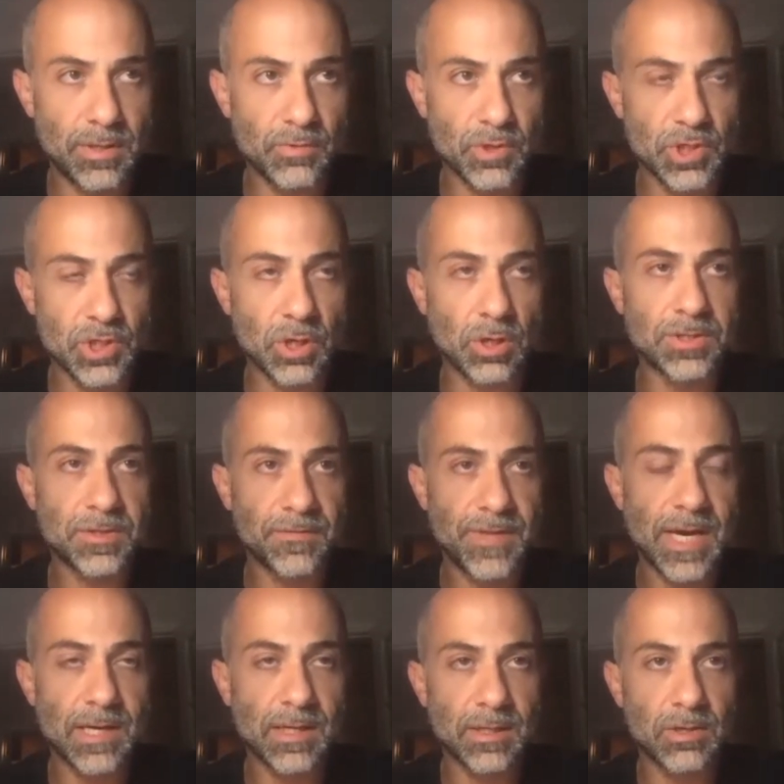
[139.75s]
result of
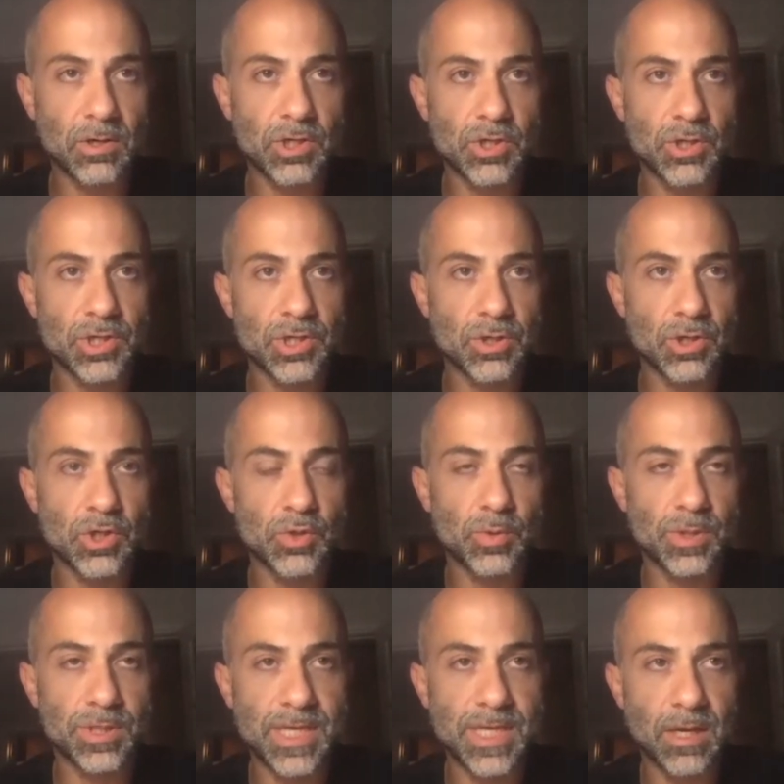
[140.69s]
that literature search
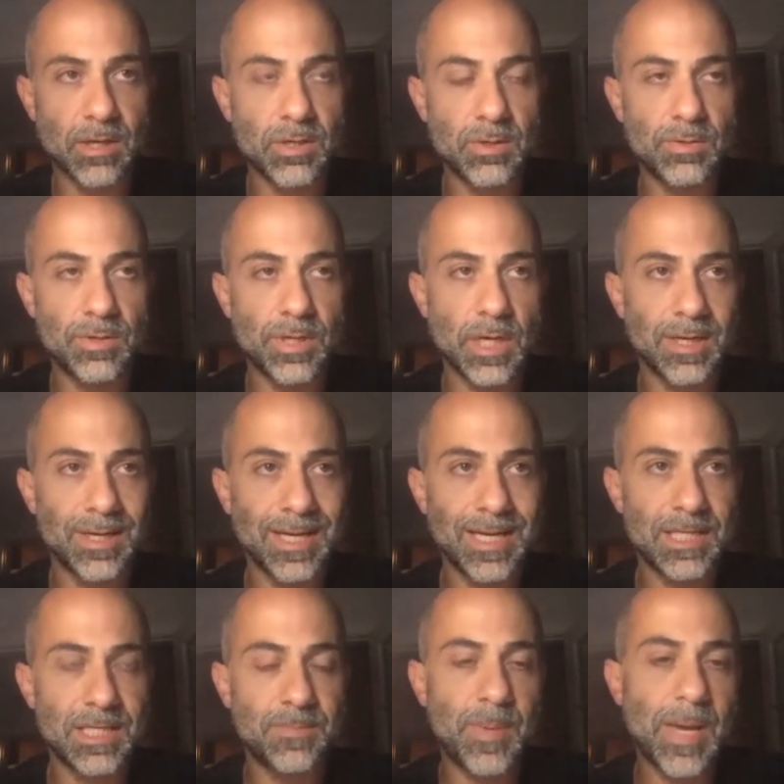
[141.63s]
would tell you that
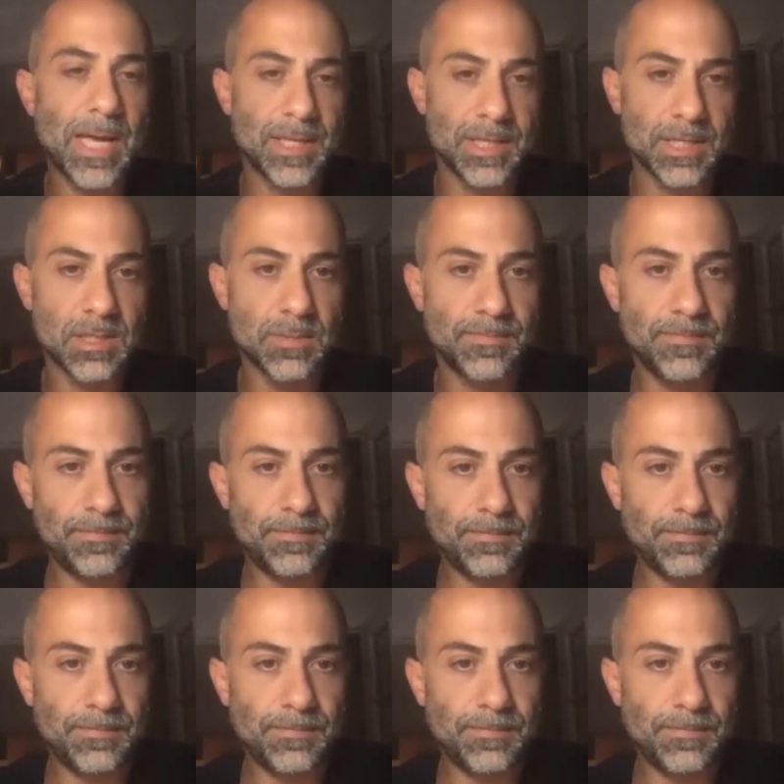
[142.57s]
it depends.